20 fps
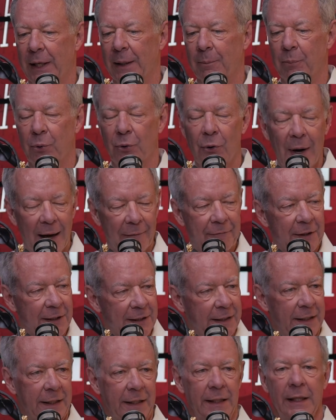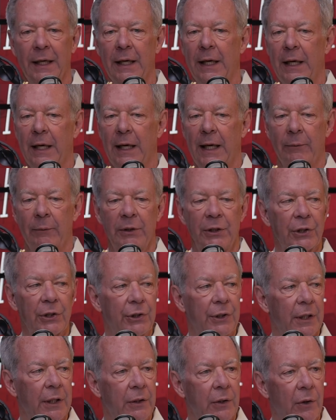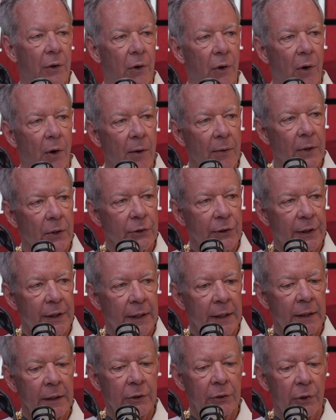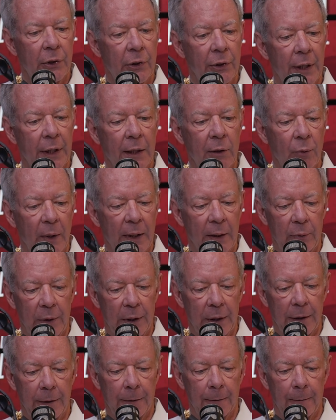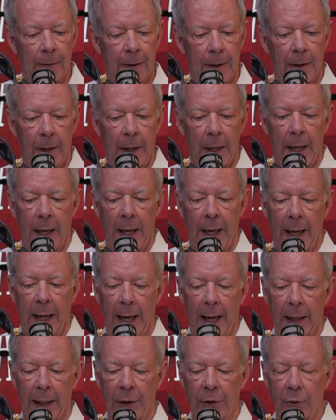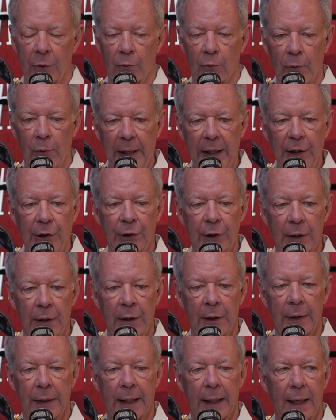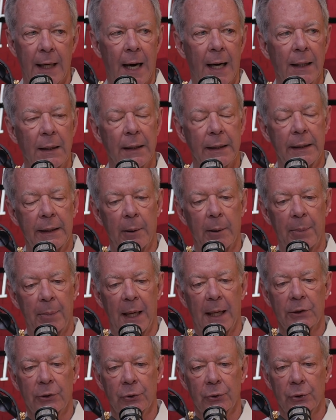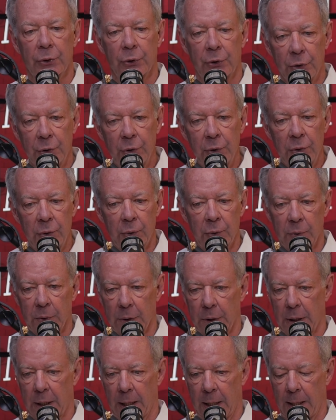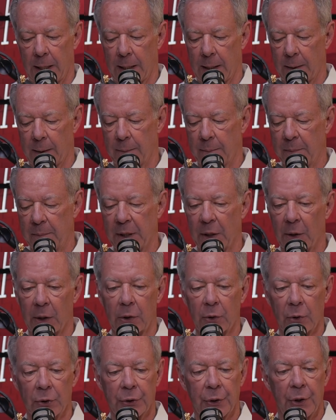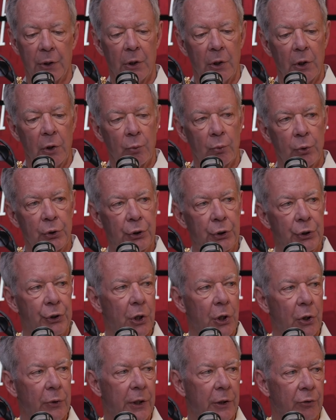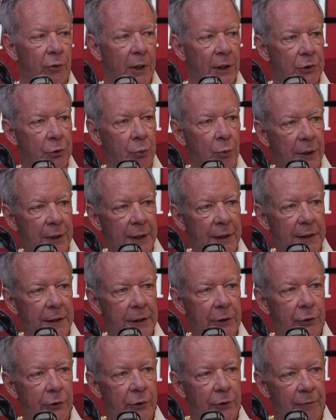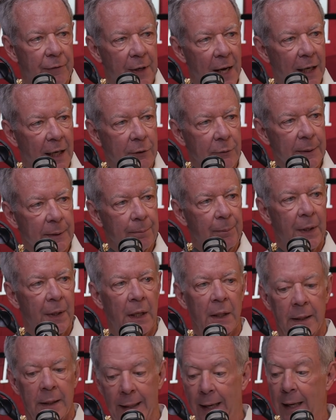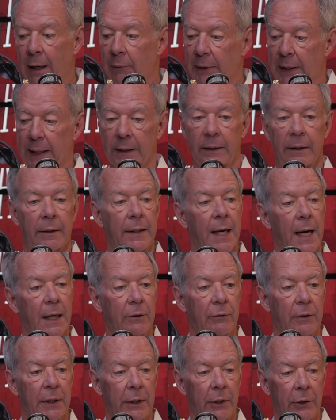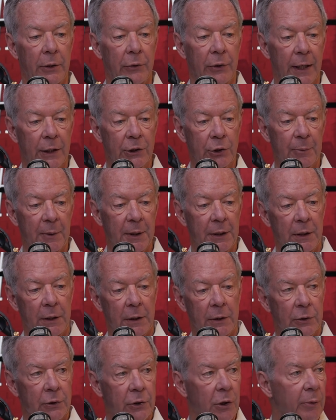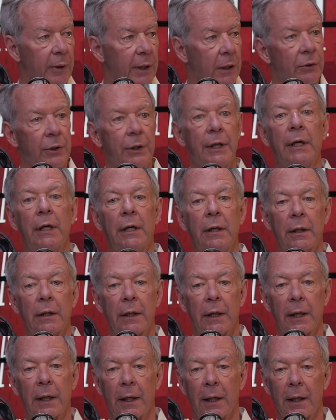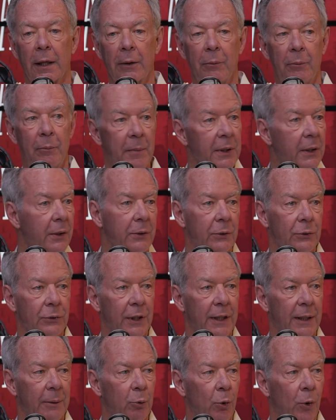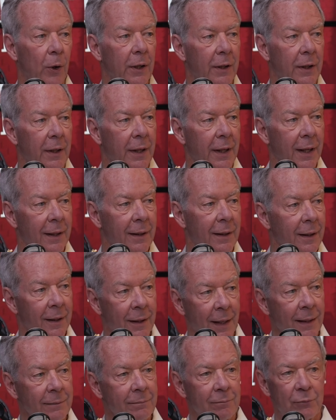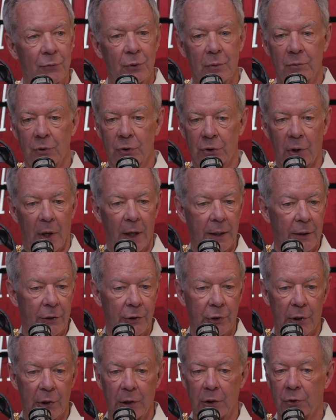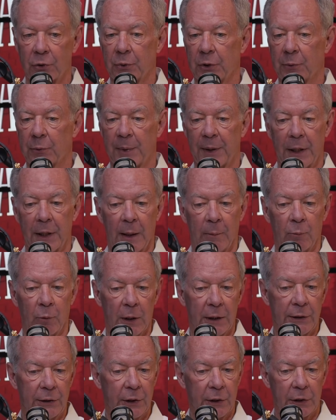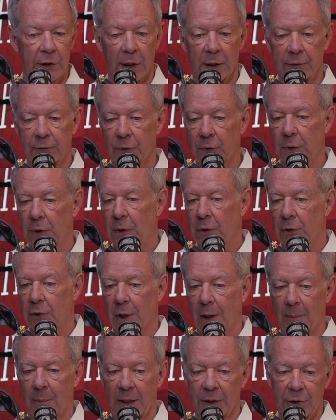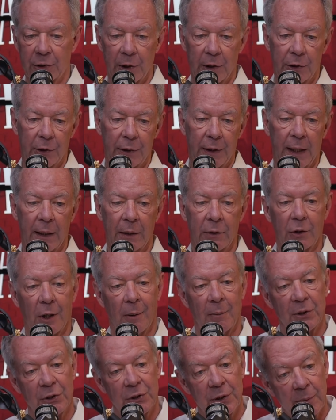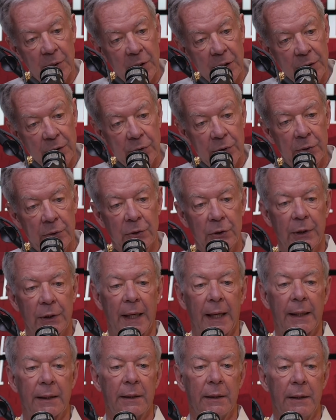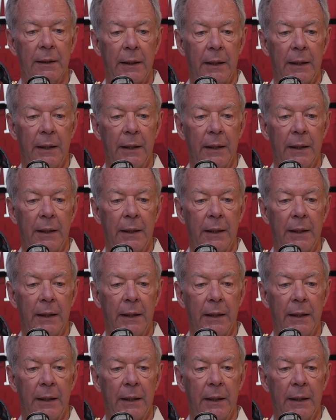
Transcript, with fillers: and prophecy. And we just said, all those things are done away with. And the reason that God let the apostles do uh, miracles was to show they're trustworthy teachers of doctrine. Now we got their doctrine in the New Testament, so we don't need uh, miracles anymore. And and I started a church, which became really successful, taught my church that, taught my seminary students that,